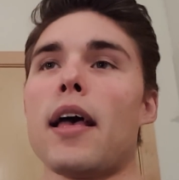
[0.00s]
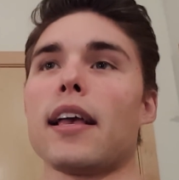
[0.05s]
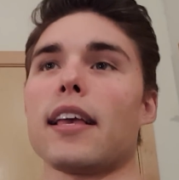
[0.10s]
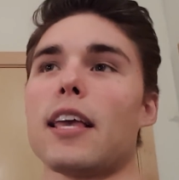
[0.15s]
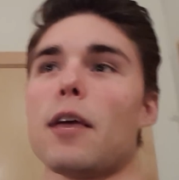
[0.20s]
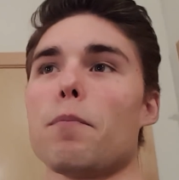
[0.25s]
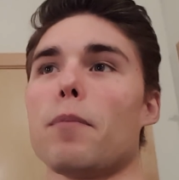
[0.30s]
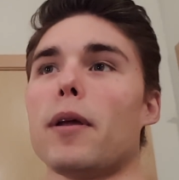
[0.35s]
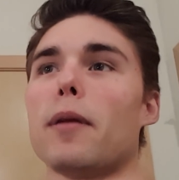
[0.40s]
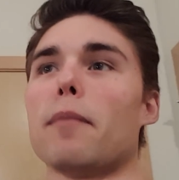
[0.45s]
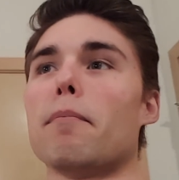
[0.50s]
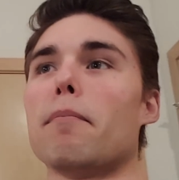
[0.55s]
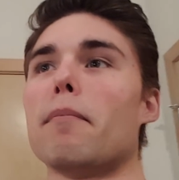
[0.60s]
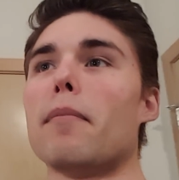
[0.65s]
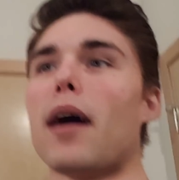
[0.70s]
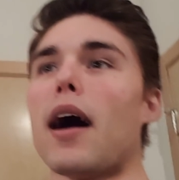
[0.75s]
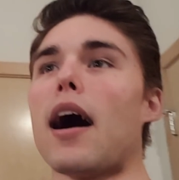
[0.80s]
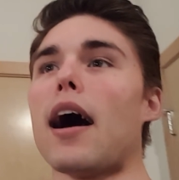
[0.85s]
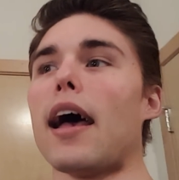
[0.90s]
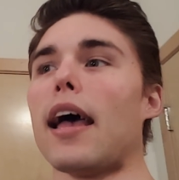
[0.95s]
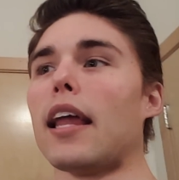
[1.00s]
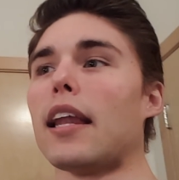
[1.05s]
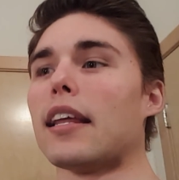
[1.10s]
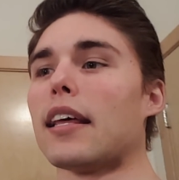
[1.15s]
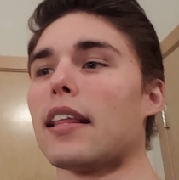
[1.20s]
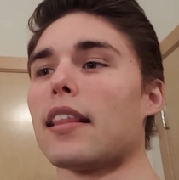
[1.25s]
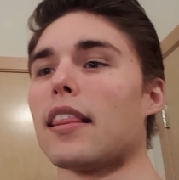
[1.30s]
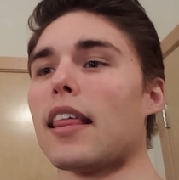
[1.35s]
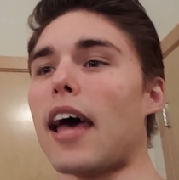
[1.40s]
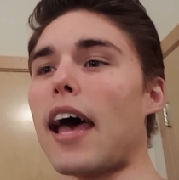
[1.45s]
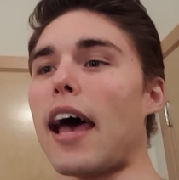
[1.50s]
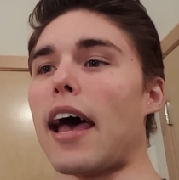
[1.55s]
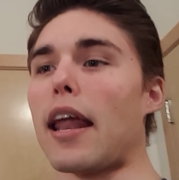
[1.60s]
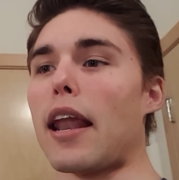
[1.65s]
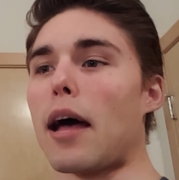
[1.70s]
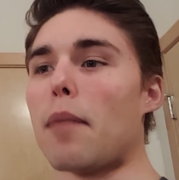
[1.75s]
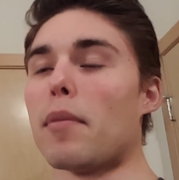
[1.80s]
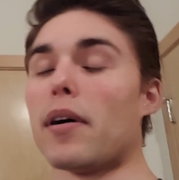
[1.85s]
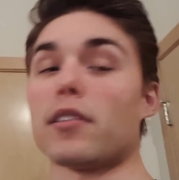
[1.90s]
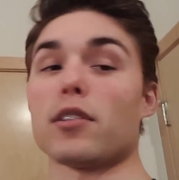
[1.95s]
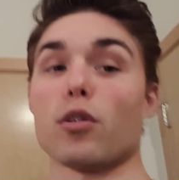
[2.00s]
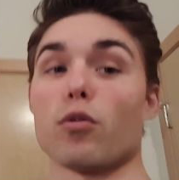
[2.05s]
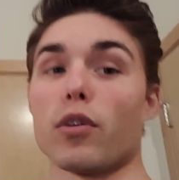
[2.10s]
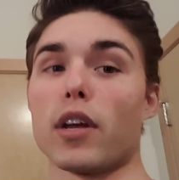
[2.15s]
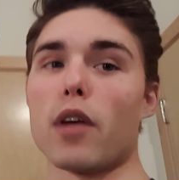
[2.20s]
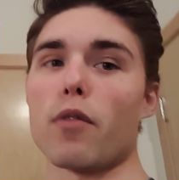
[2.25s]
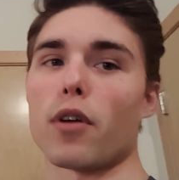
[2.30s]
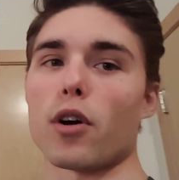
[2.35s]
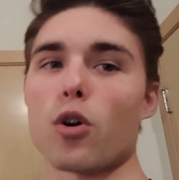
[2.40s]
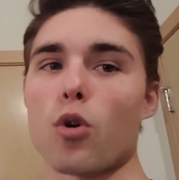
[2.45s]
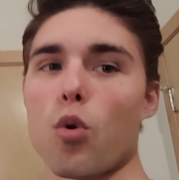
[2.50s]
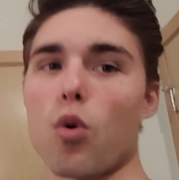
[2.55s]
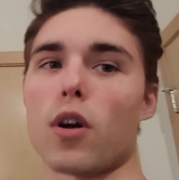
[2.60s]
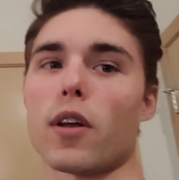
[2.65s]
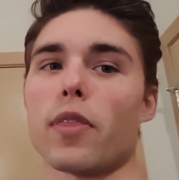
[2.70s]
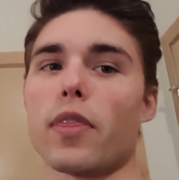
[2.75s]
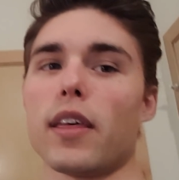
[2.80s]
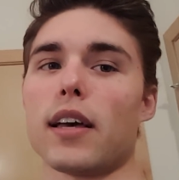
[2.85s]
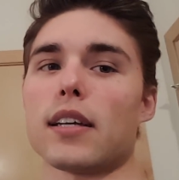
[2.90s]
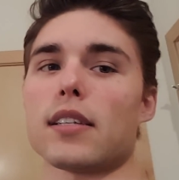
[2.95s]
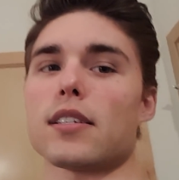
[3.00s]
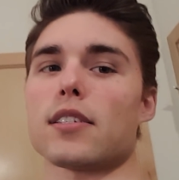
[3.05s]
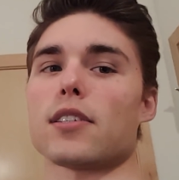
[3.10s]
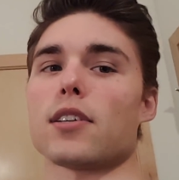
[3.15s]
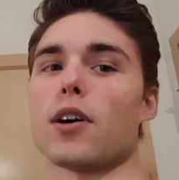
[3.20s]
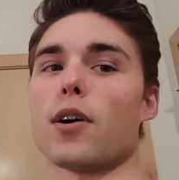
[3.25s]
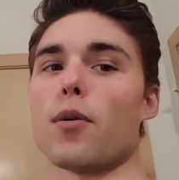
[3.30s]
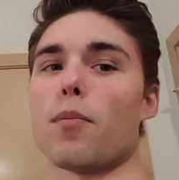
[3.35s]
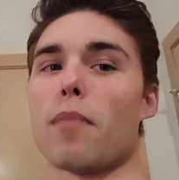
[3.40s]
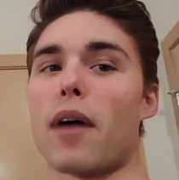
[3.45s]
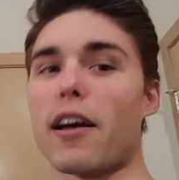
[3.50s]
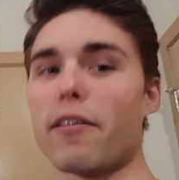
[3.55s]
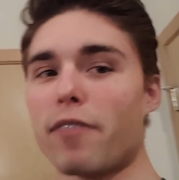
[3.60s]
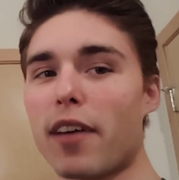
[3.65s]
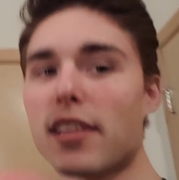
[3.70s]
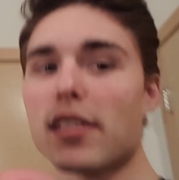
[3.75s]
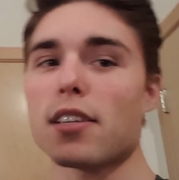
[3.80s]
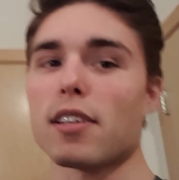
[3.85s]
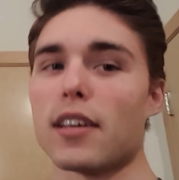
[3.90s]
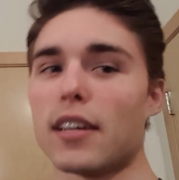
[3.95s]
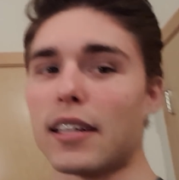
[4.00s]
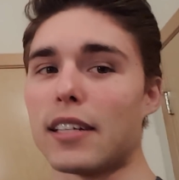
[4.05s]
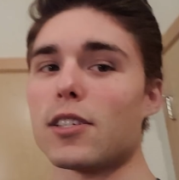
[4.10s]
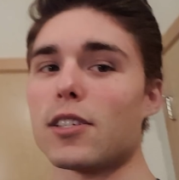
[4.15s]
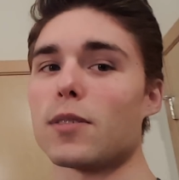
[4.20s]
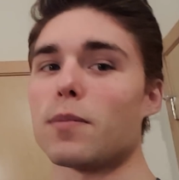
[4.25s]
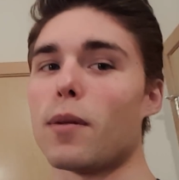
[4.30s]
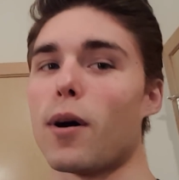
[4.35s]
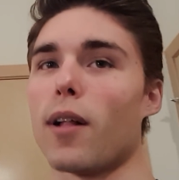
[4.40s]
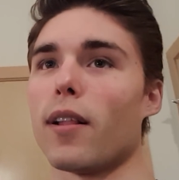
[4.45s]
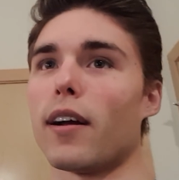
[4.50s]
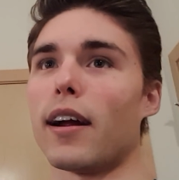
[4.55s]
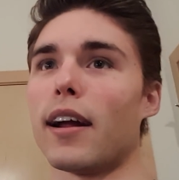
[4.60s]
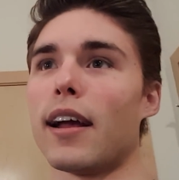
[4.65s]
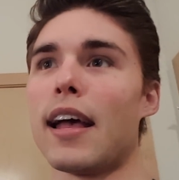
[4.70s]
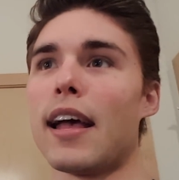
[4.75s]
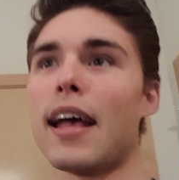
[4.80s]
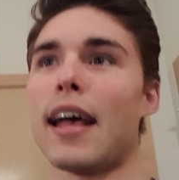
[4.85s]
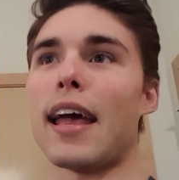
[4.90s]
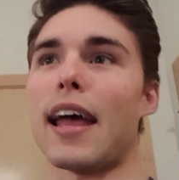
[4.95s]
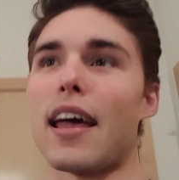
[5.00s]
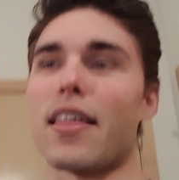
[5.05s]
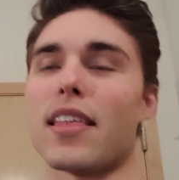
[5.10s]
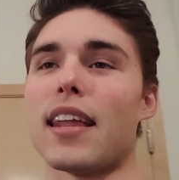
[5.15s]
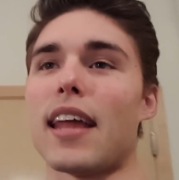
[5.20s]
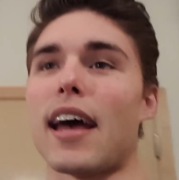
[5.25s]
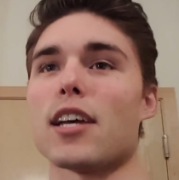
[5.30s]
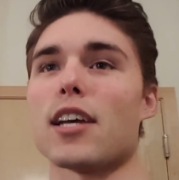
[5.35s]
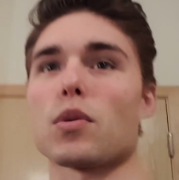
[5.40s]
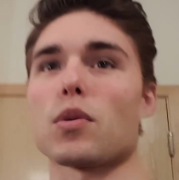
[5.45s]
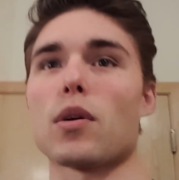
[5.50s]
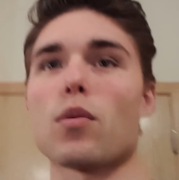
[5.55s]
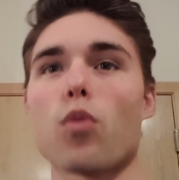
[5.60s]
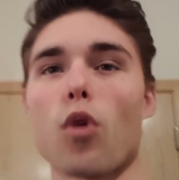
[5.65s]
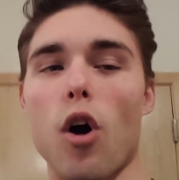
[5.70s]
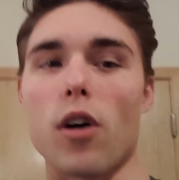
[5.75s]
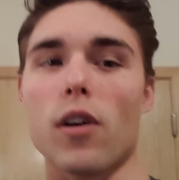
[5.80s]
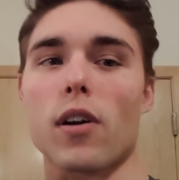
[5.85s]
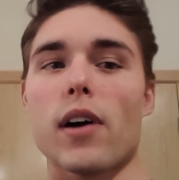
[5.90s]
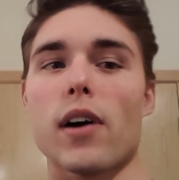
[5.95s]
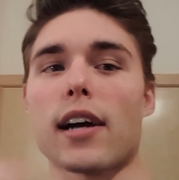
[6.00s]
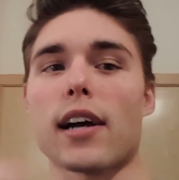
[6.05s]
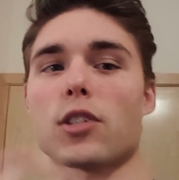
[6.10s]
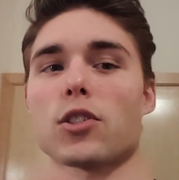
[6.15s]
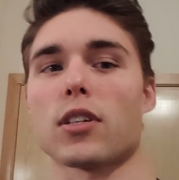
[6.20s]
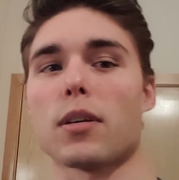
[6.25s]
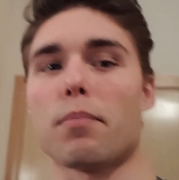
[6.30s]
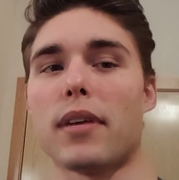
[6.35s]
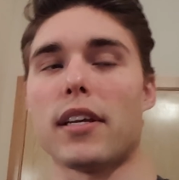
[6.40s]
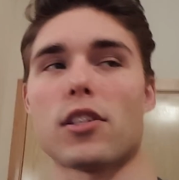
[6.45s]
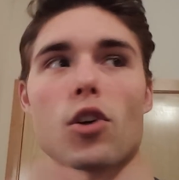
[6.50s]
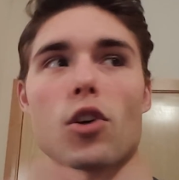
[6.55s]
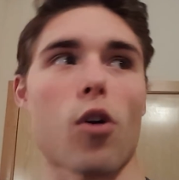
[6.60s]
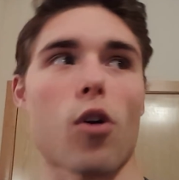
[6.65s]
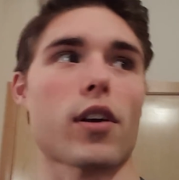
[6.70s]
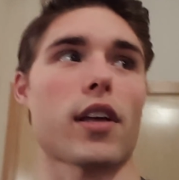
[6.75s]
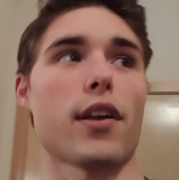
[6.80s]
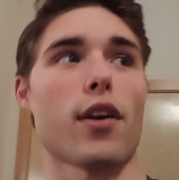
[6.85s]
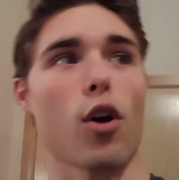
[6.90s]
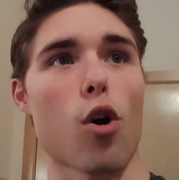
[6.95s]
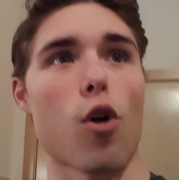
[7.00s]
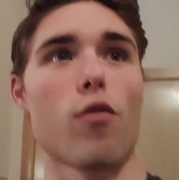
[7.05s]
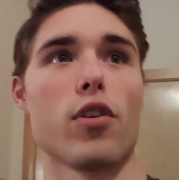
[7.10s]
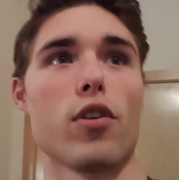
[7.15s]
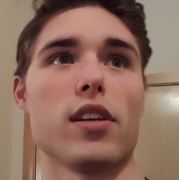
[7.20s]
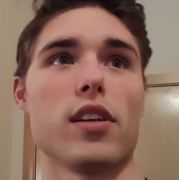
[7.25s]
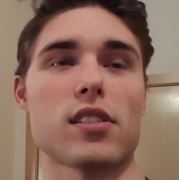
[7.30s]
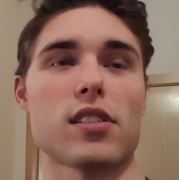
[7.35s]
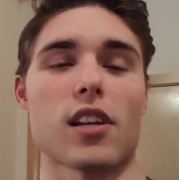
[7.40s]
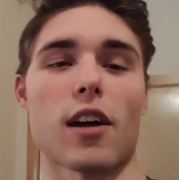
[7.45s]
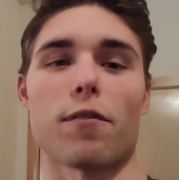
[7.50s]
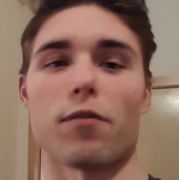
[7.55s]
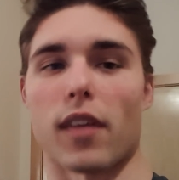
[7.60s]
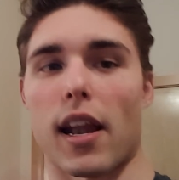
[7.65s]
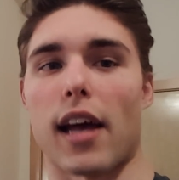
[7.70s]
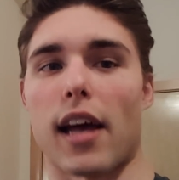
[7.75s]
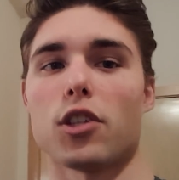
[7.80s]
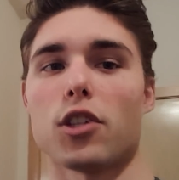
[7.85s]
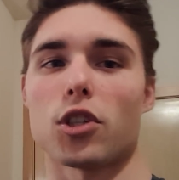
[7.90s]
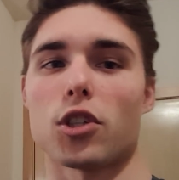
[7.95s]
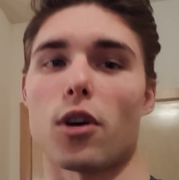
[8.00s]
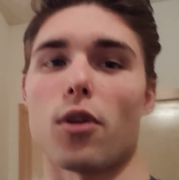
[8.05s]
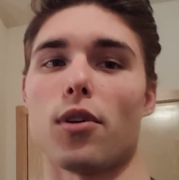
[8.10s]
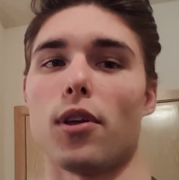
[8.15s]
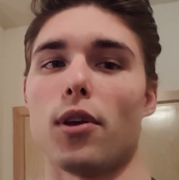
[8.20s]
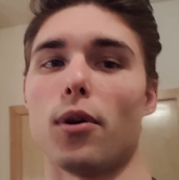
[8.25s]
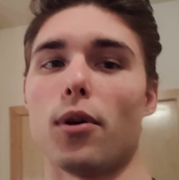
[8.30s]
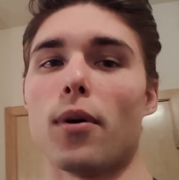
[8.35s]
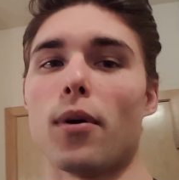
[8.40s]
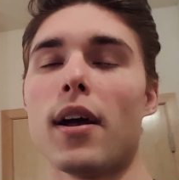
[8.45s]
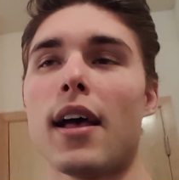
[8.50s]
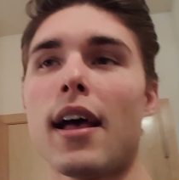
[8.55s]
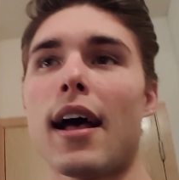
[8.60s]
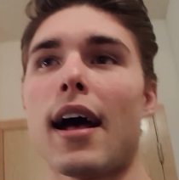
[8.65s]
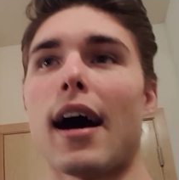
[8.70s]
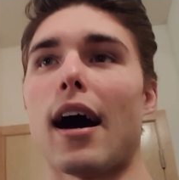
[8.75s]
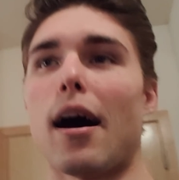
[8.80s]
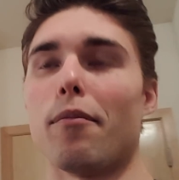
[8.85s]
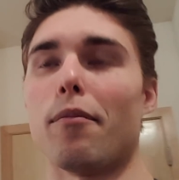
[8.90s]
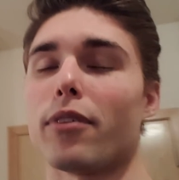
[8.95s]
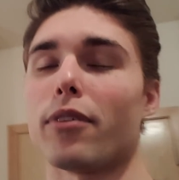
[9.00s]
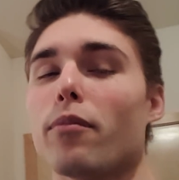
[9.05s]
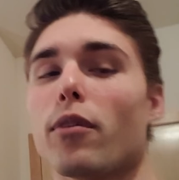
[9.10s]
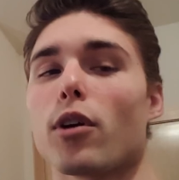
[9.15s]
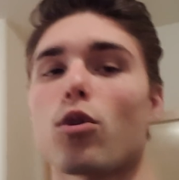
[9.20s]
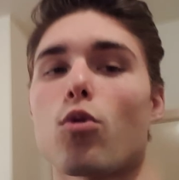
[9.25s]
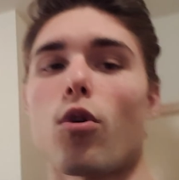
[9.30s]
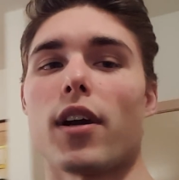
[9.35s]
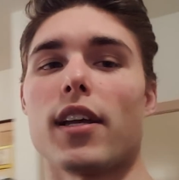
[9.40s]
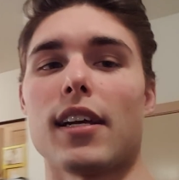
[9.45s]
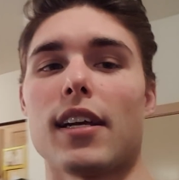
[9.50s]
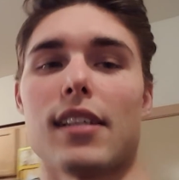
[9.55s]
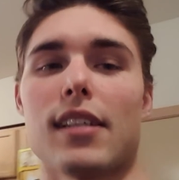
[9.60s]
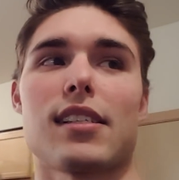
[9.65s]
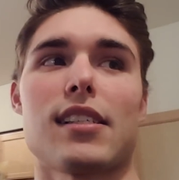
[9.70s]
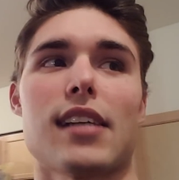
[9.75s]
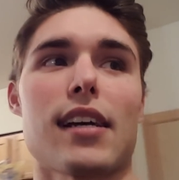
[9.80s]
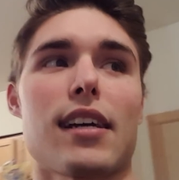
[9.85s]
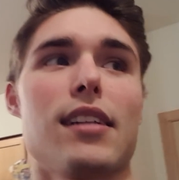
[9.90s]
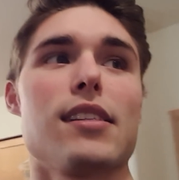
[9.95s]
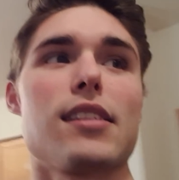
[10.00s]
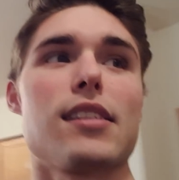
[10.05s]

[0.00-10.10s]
Keep in mind that I'm about to re-record this, so my face is gonna get smaller. And then as we walk, I'll actually be talking over the stuff that I show you um, from recording it a second